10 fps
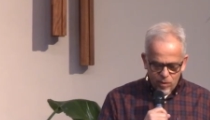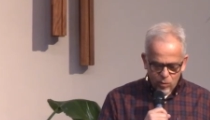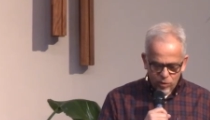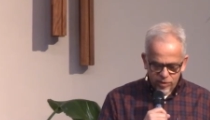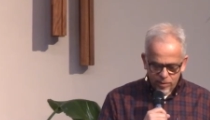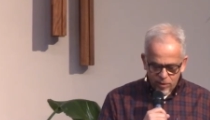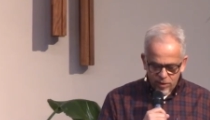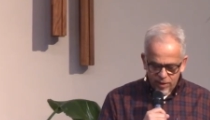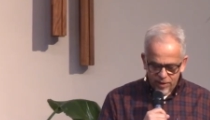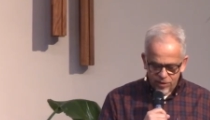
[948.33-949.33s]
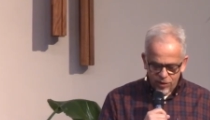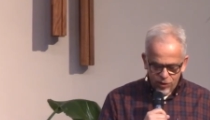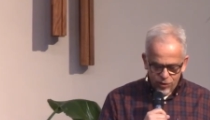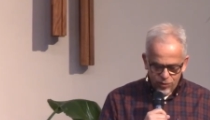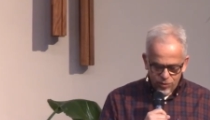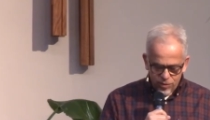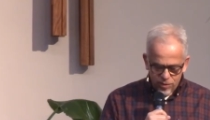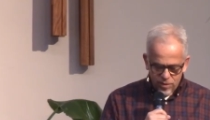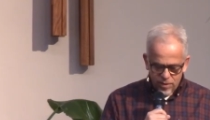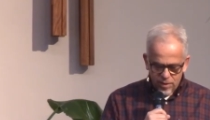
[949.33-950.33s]
What are some of the things in you?
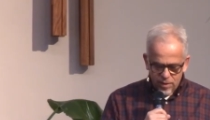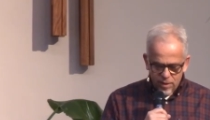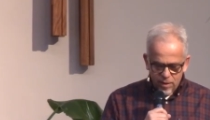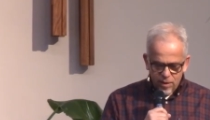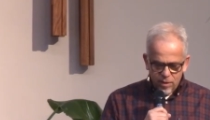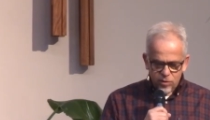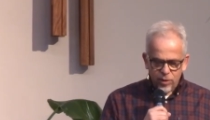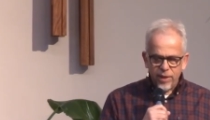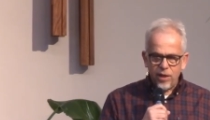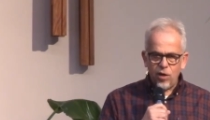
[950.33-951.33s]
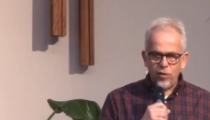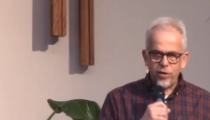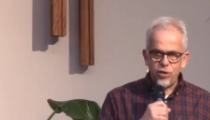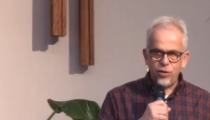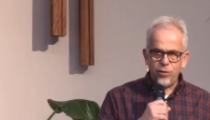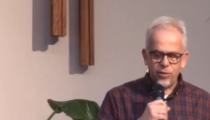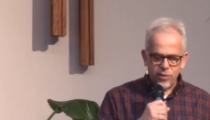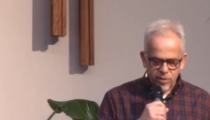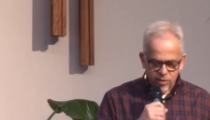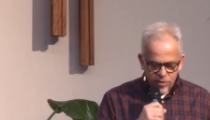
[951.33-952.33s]
So I'd encourage you
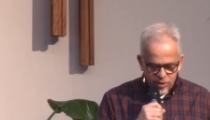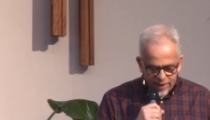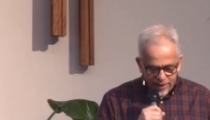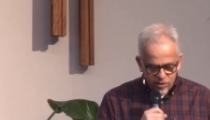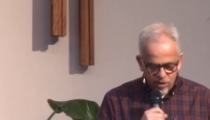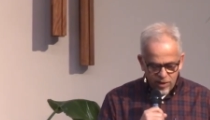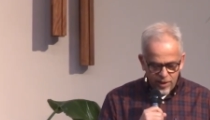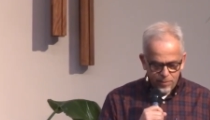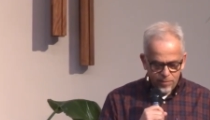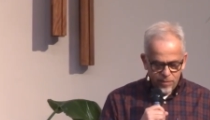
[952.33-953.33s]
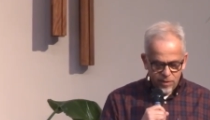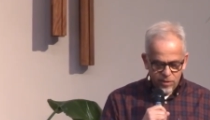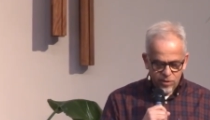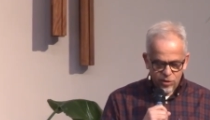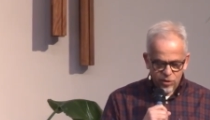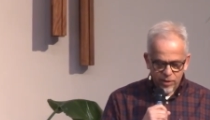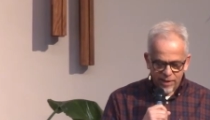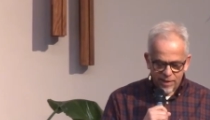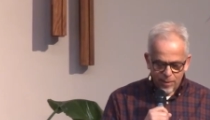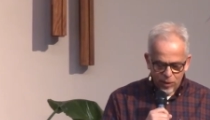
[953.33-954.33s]
to take time just to
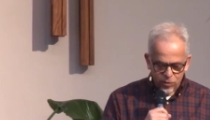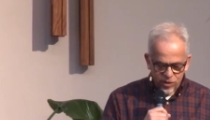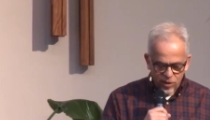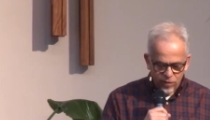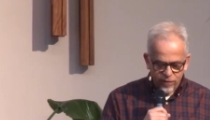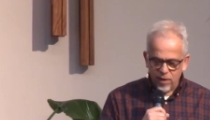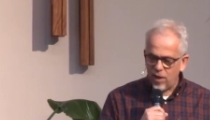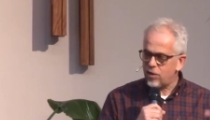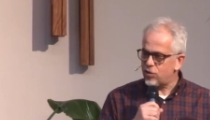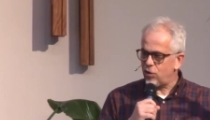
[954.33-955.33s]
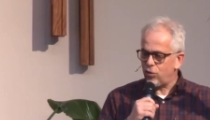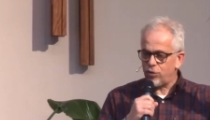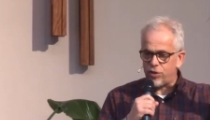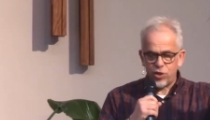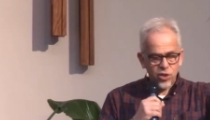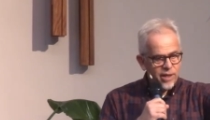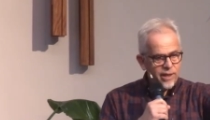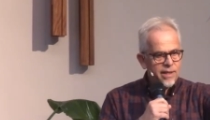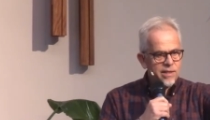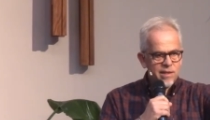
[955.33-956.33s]
examine yourself. Ask the Lord to
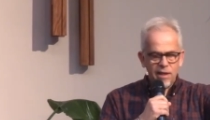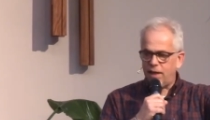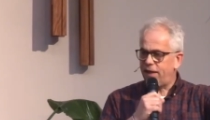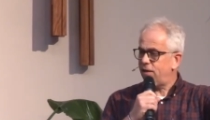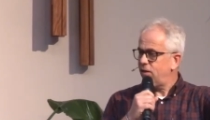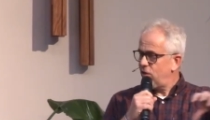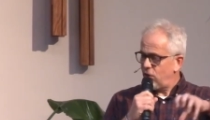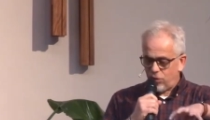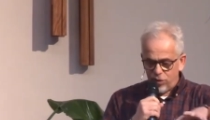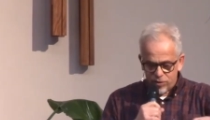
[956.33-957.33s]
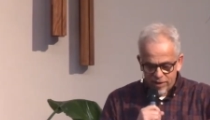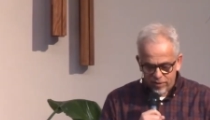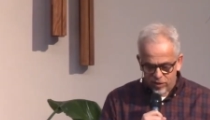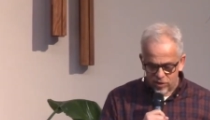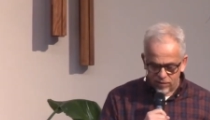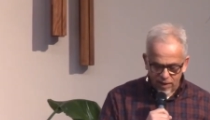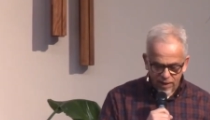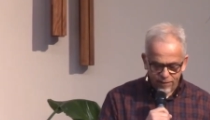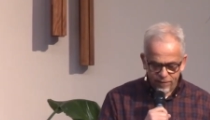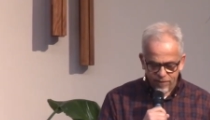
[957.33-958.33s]
shine His light on those areas of
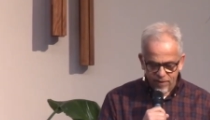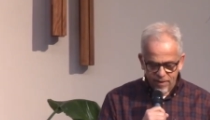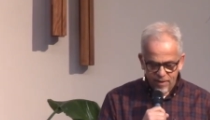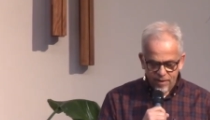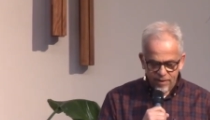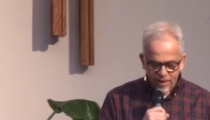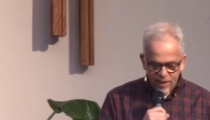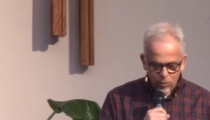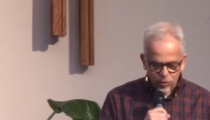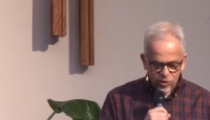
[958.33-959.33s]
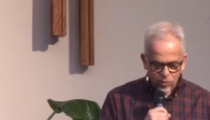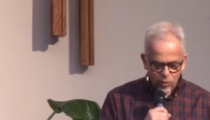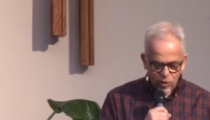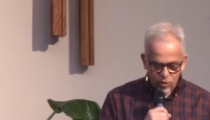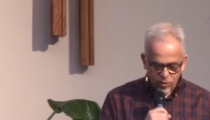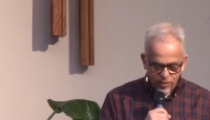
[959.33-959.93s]
life that He wants to work